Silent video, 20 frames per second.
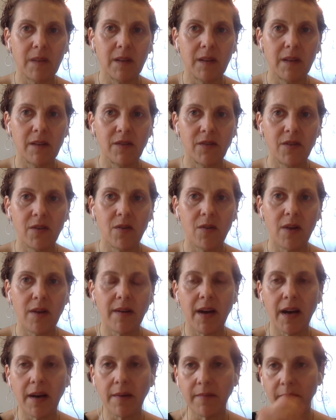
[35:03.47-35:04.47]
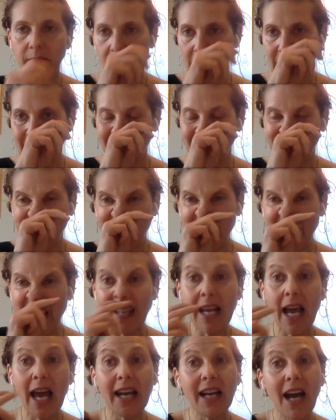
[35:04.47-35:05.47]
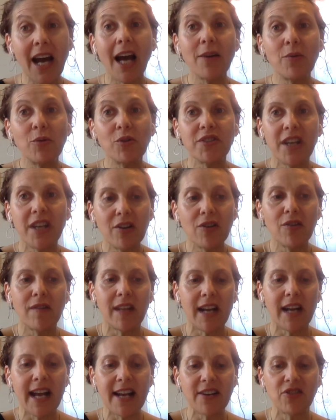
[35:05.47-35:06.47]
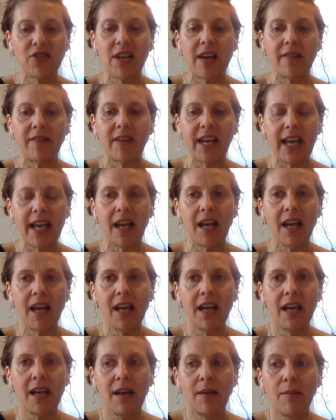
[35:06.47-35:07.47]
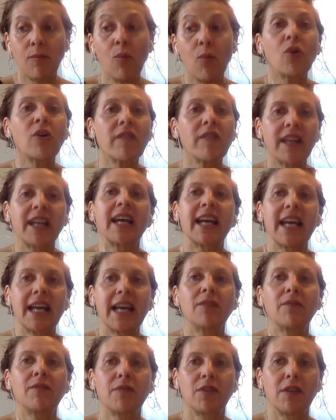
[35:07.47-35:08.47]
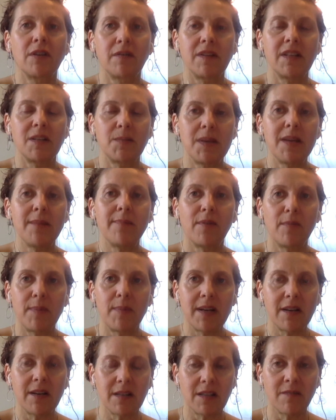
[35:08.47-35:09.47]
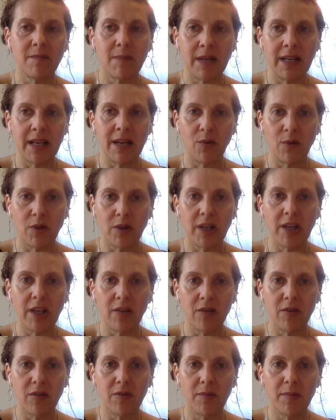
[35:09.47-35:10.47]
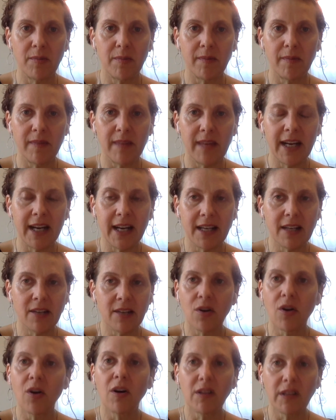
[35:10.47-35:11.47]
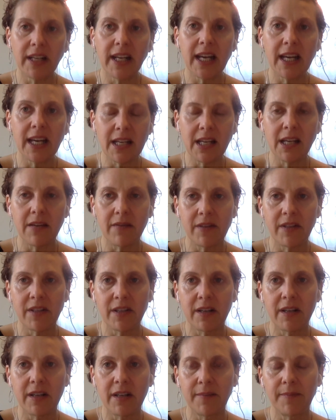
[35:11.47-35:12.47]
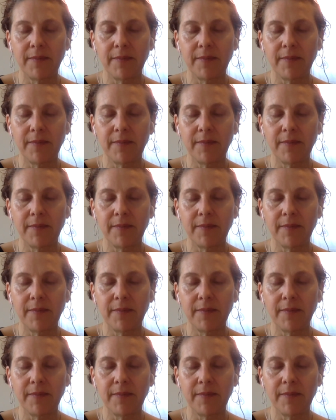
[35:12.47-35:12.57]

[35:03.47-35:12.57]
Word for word: so I, I'm very lucky, and and I will tell you that I actually have a more than a handful of these people because of my networking group that I can call at any given time.